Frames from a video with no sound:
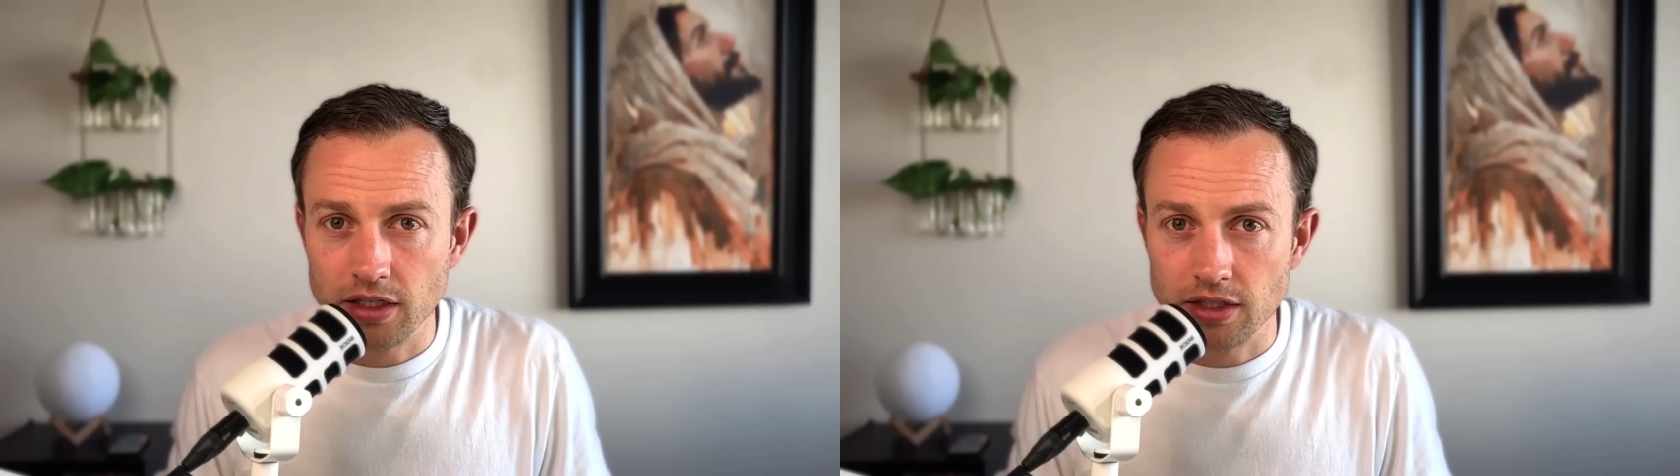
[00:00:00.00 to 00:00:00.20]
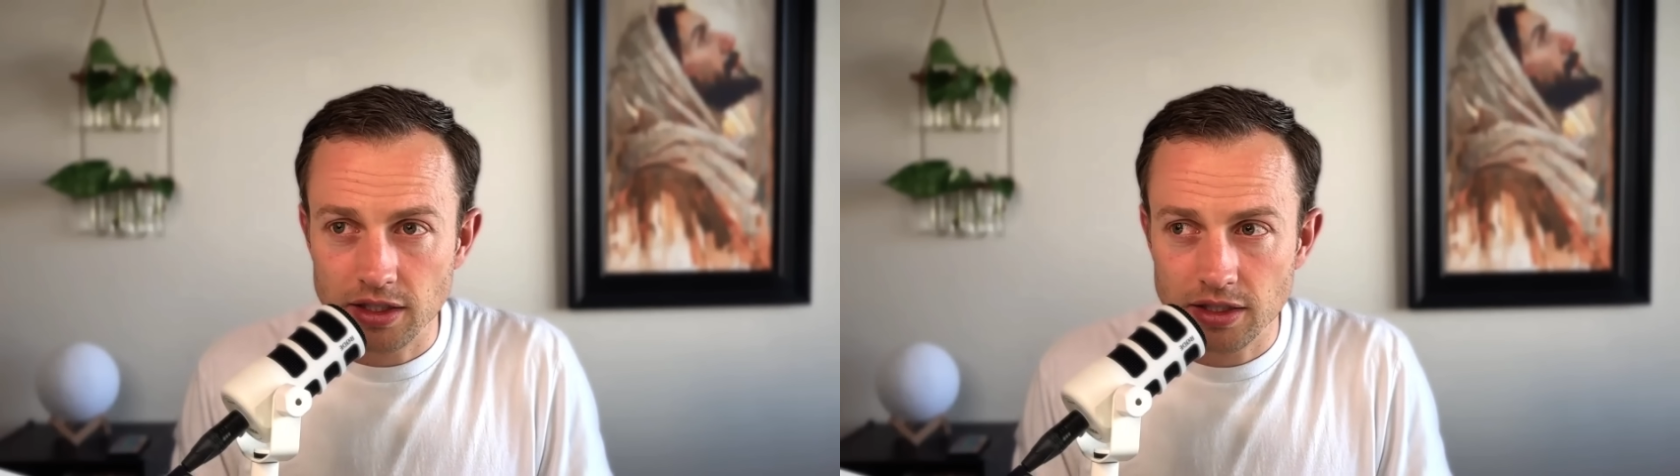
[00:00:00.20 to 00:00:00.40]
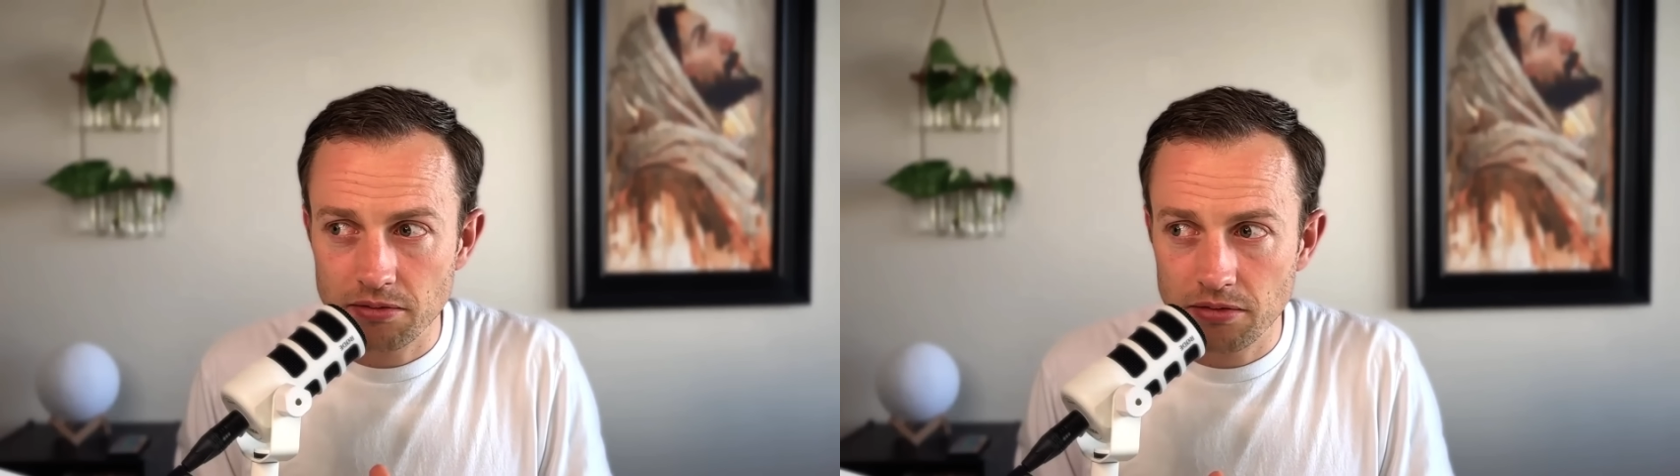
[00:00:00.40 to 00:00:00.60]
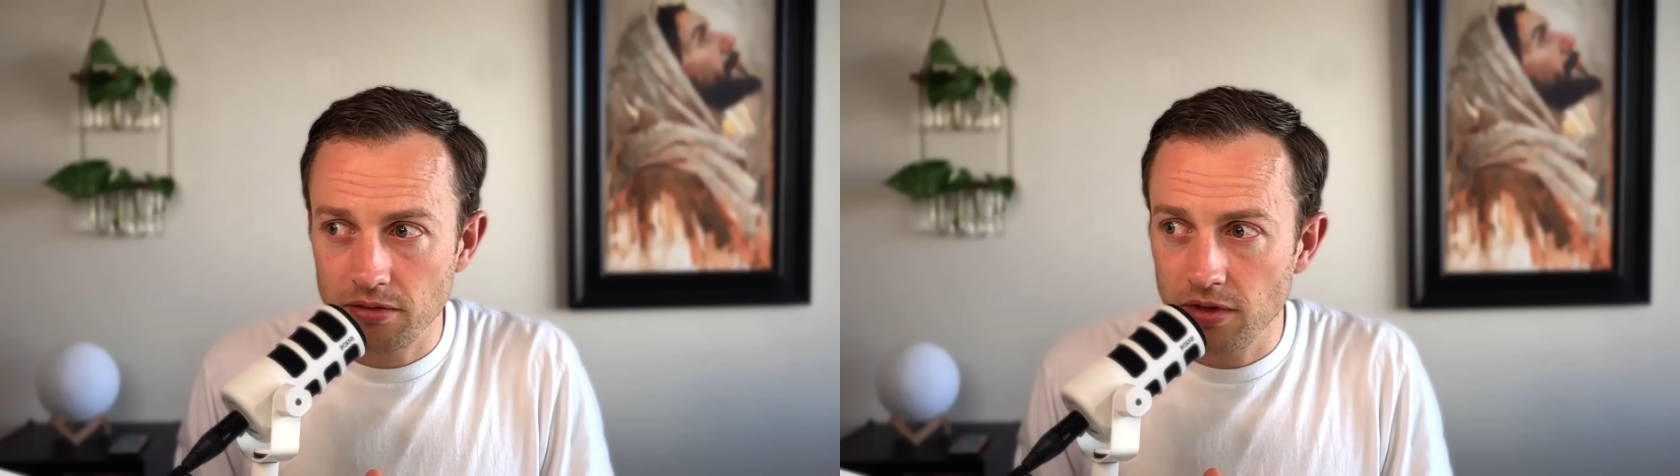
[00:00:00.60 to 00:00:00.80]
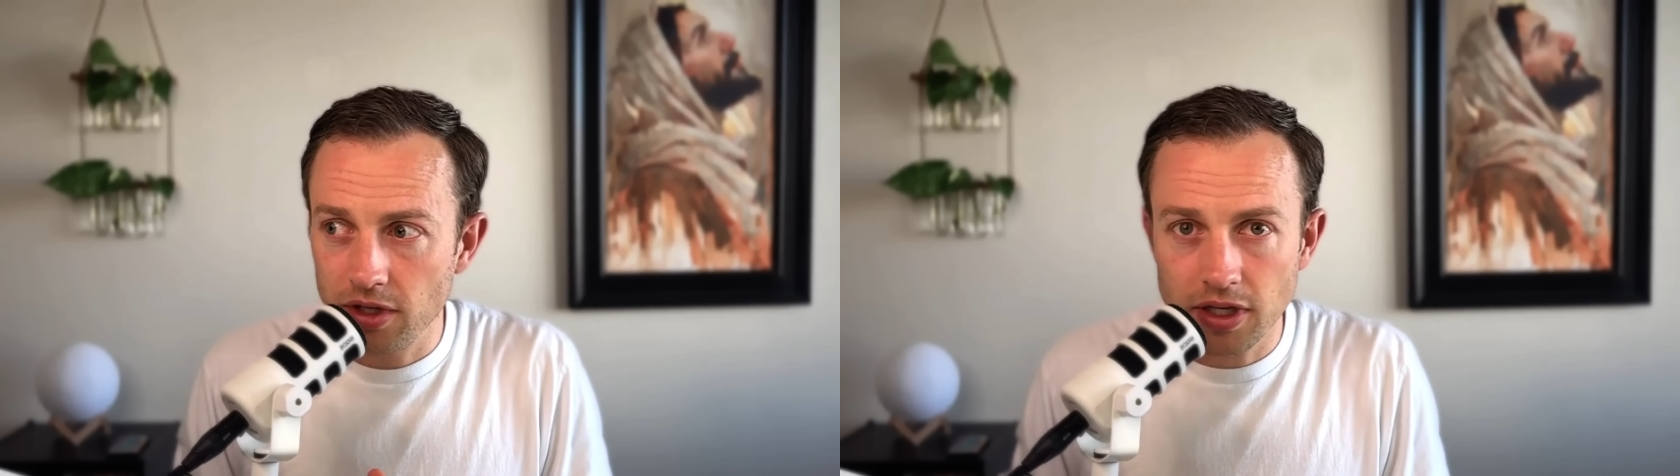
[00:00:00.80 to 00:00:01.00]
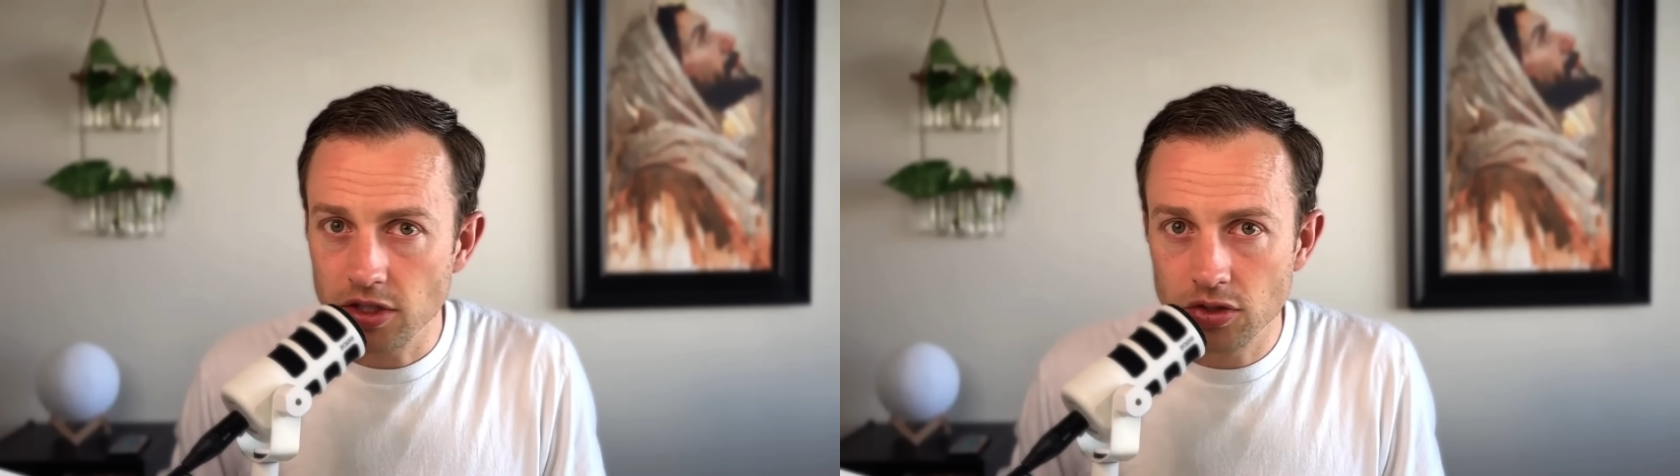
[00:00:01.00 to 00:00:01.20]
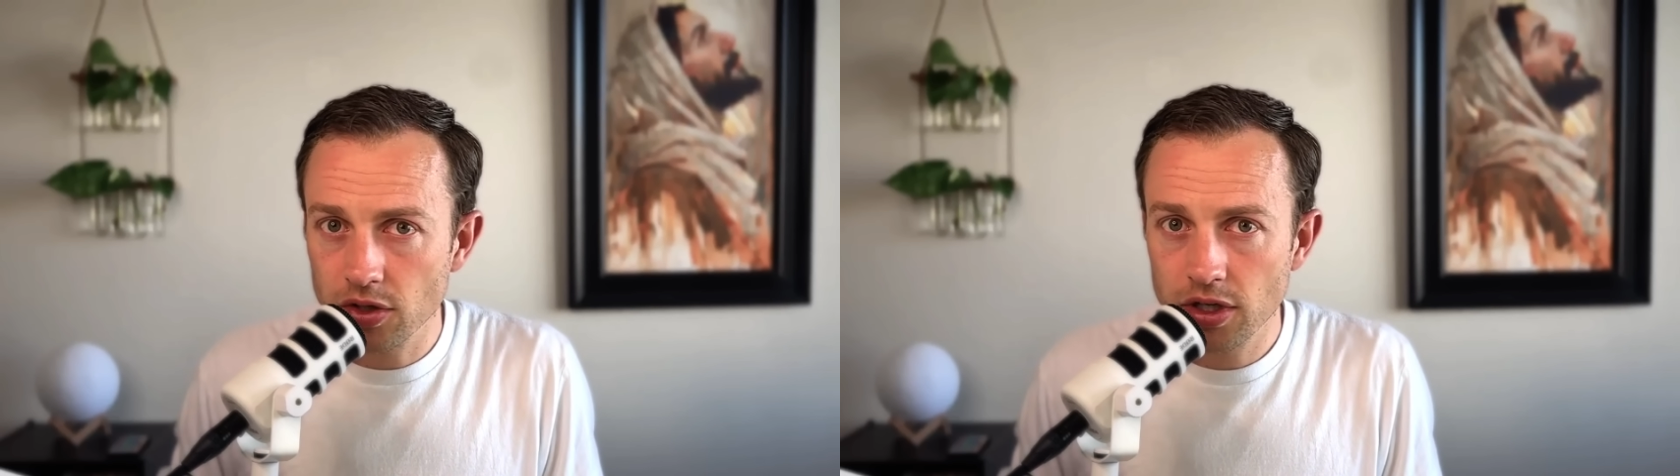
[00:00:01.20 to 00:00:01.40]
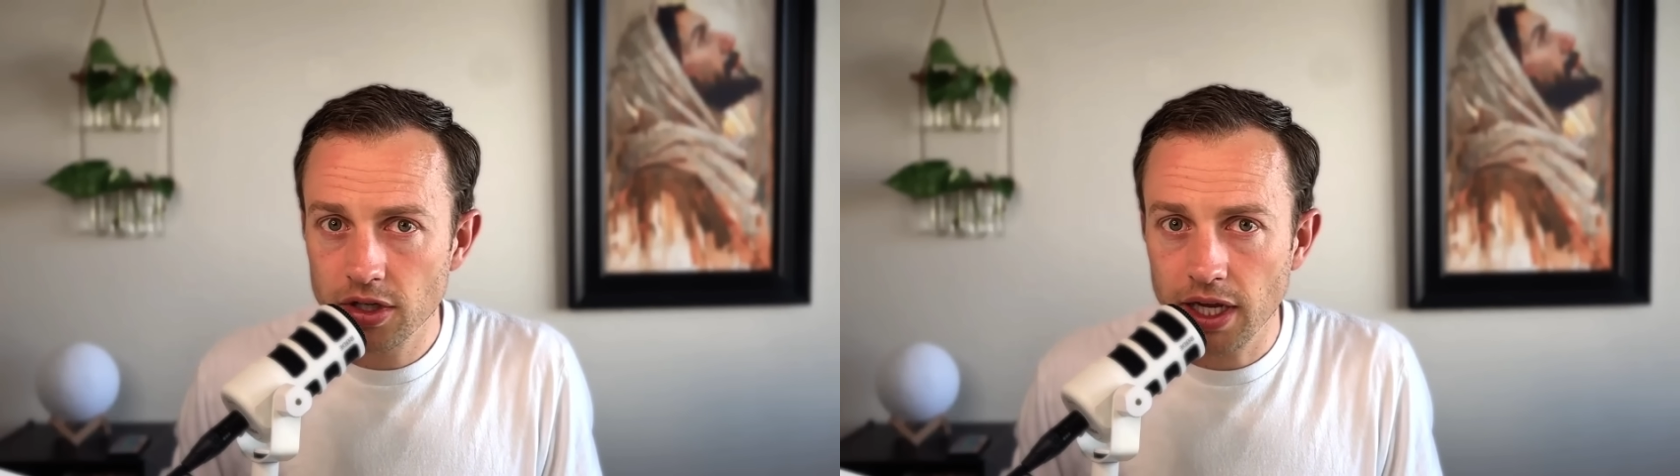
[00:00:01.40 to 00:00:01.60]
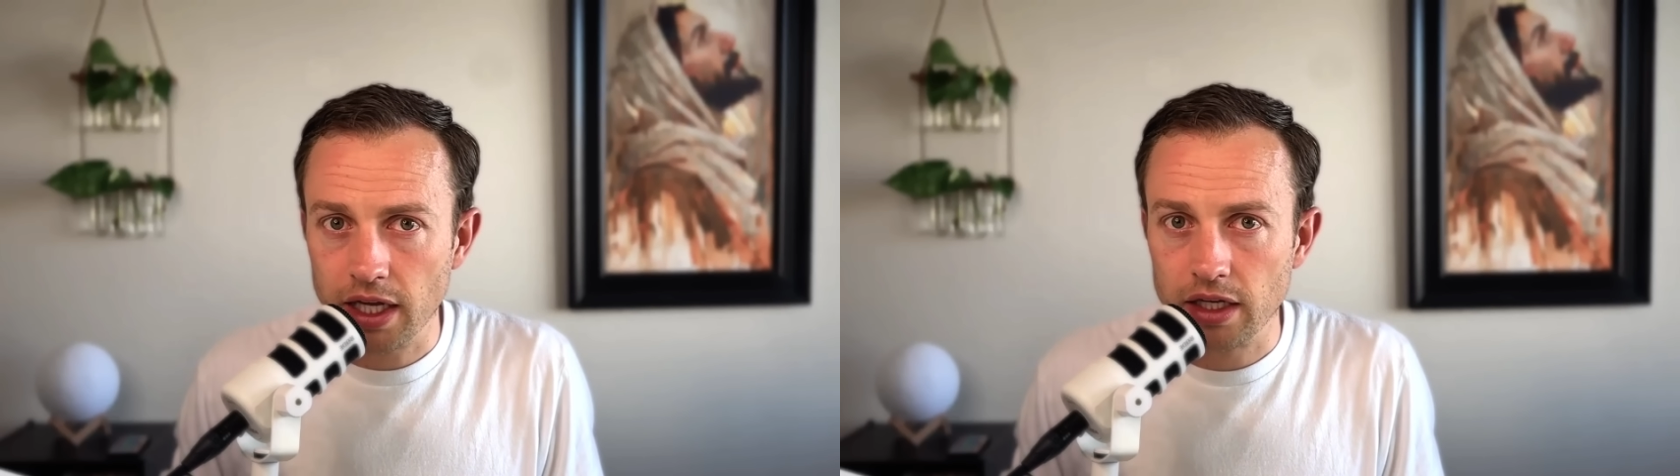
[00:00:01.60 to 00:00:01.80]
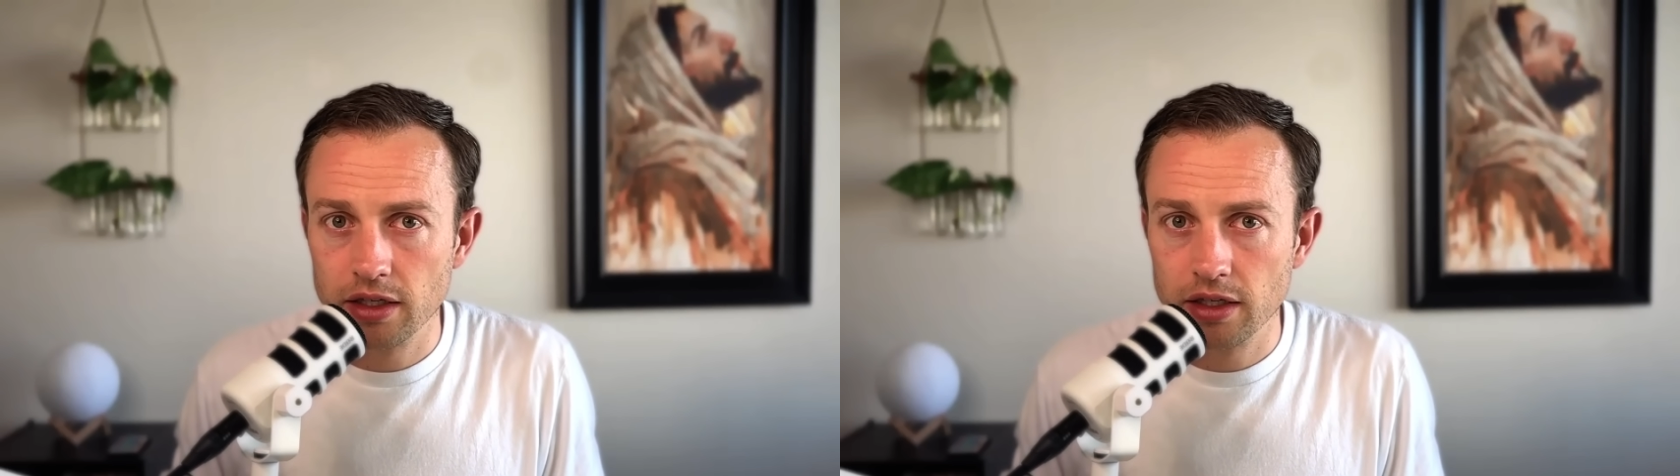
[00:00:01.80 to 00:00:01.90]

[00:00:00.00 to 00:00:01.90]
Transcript: just enjoy your day.